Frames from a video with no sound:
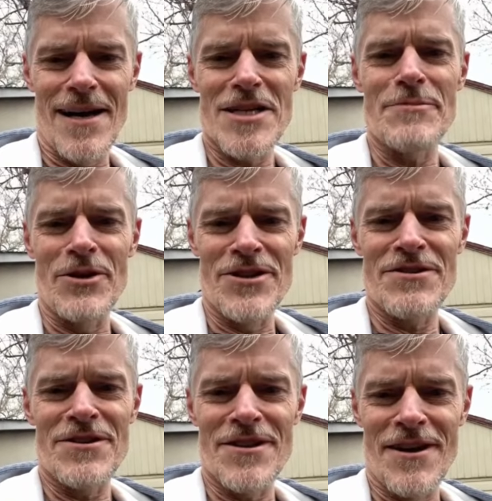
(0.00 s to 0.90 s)

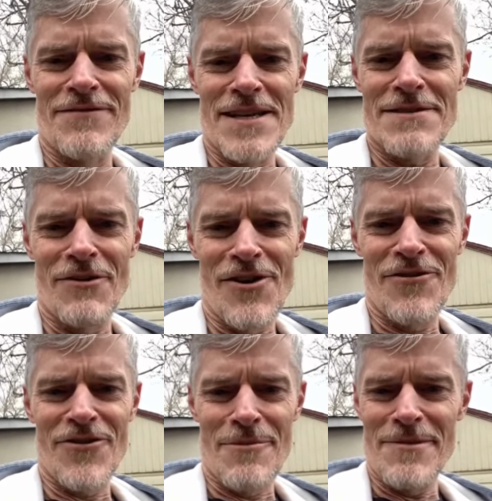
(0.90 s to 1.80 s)
experience the festival
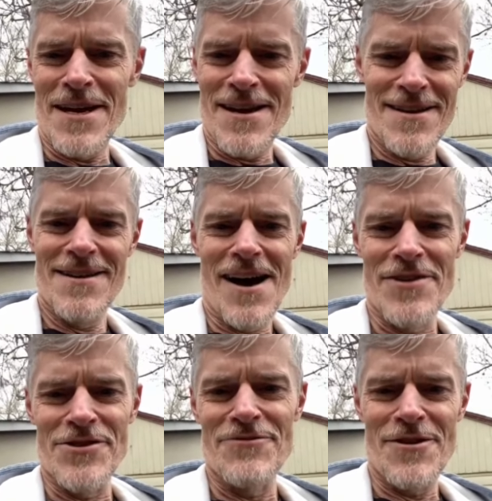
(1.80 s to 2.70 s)
from the
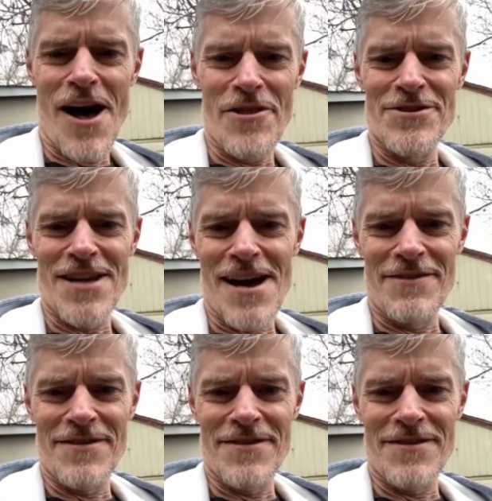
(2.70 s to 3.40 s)
other, other side of